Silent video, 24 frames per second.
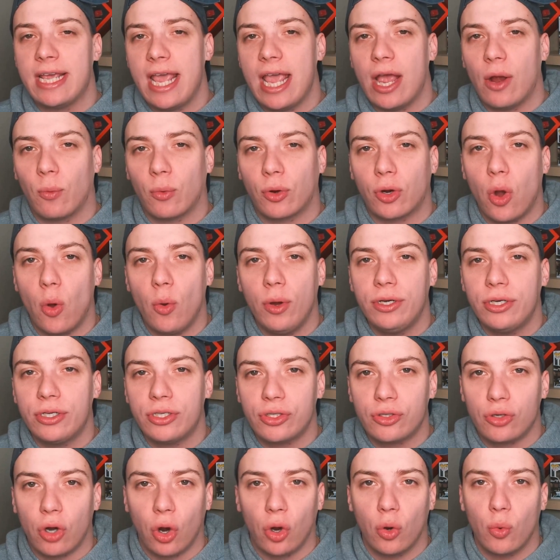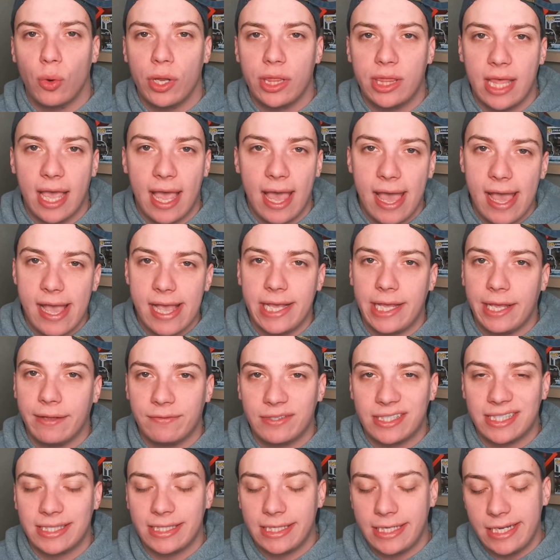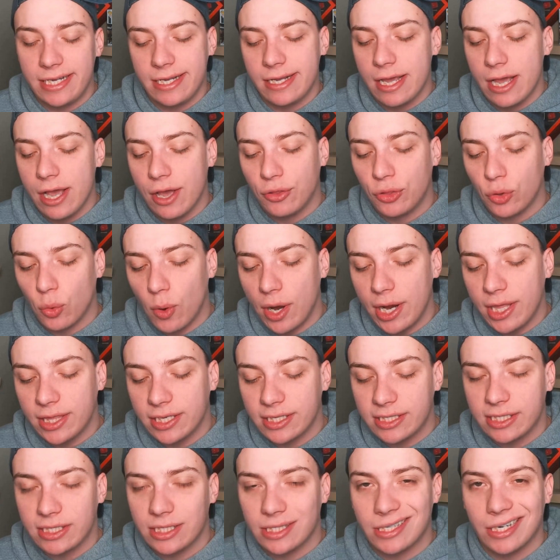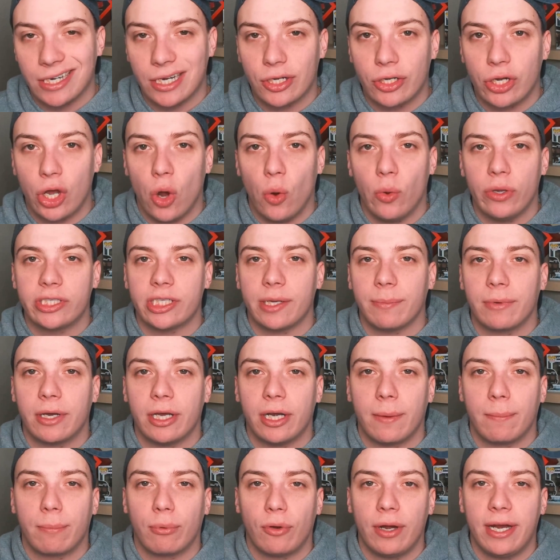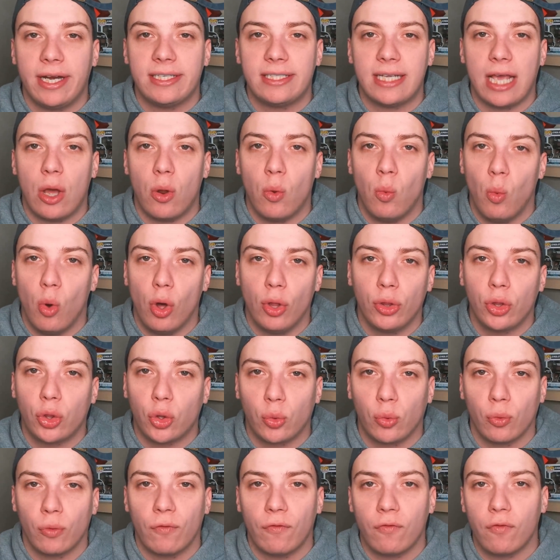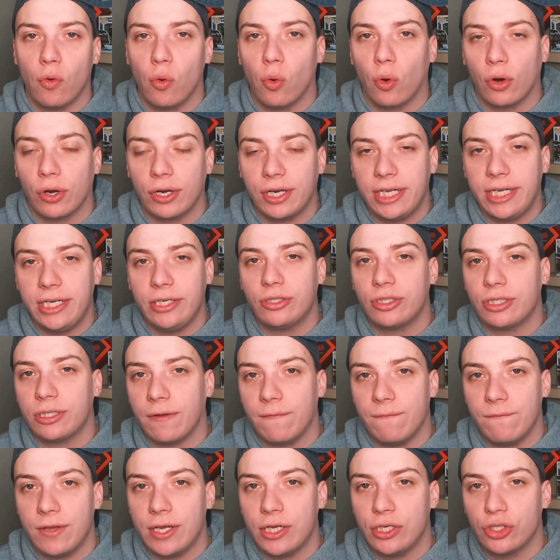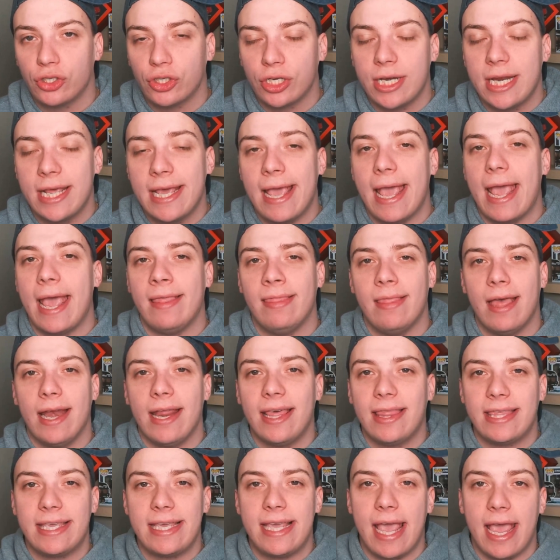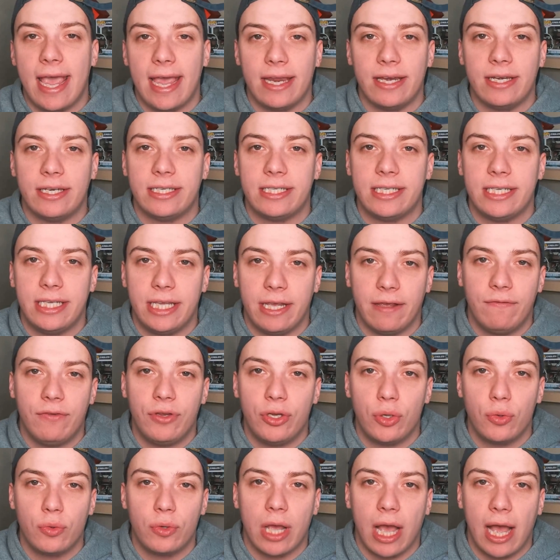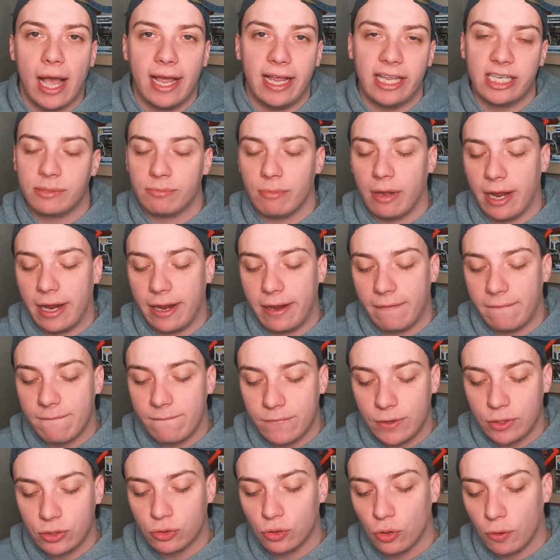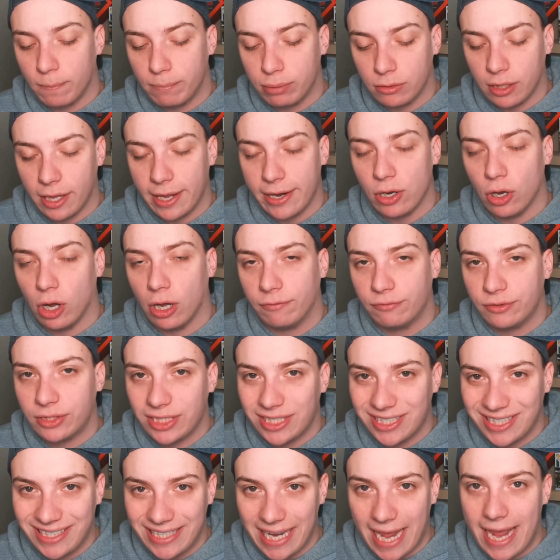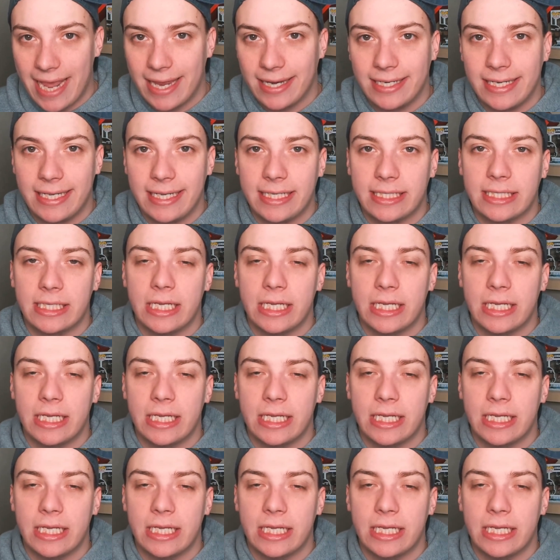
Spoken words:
And we're going to start with the AFC. The way this is going to go is I'm going to break down 1 through 4 each division. And then at the end, give you guys my official playoff standings.